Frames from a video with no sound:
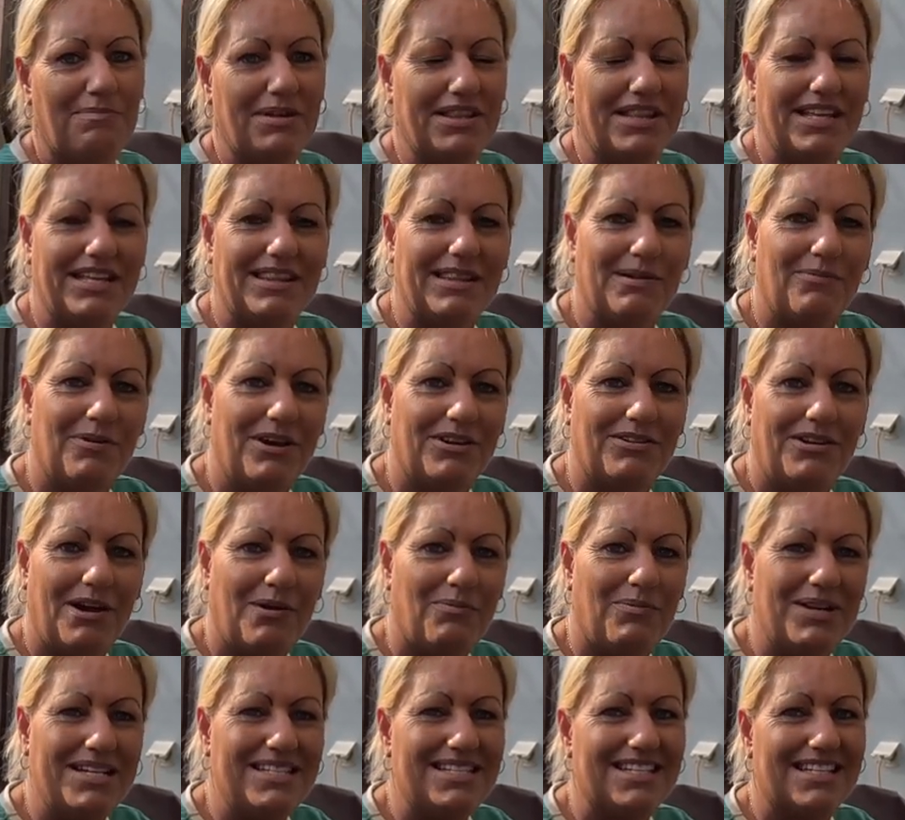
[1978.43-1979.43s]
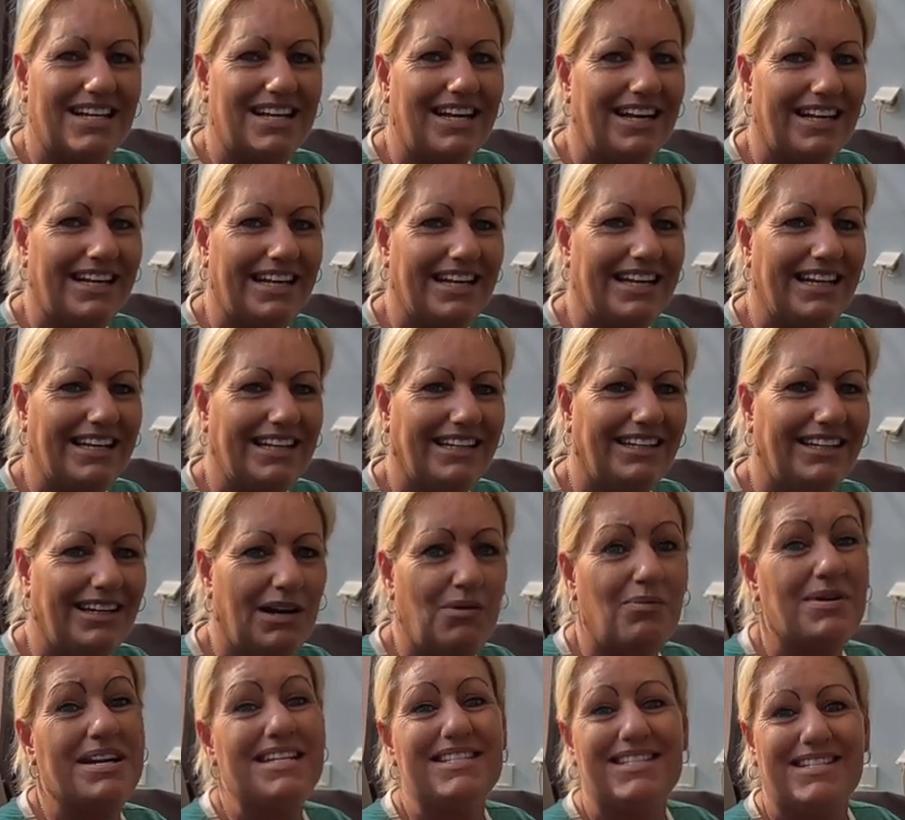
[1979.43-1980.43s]
But then there weren't like no a window clean
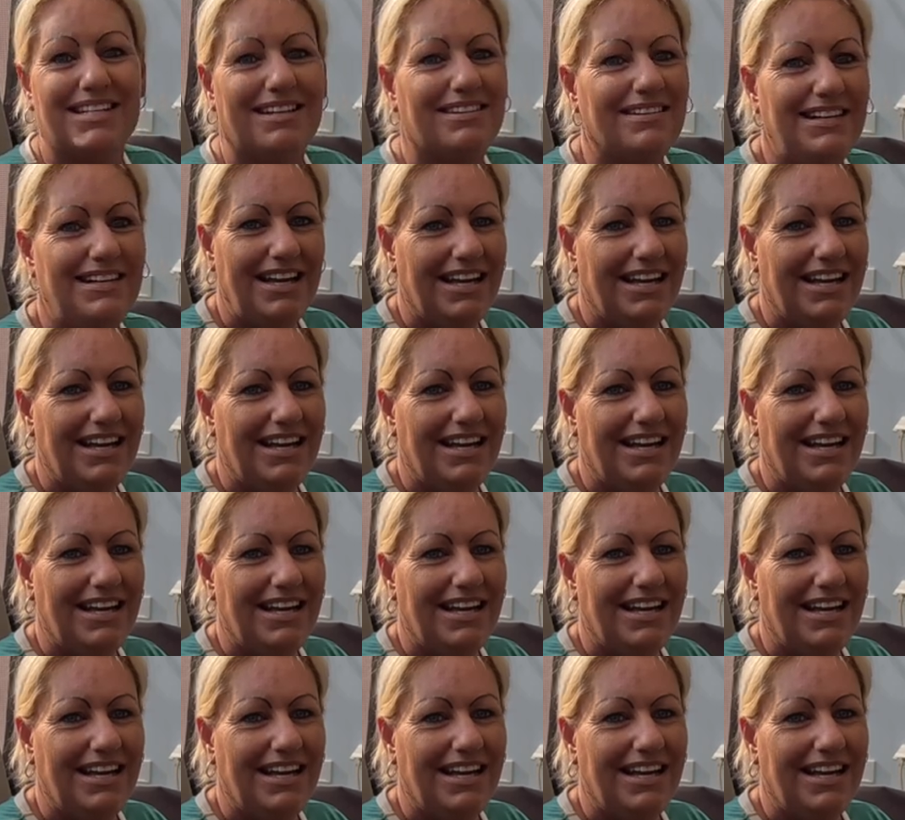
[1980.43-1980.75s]
A wind.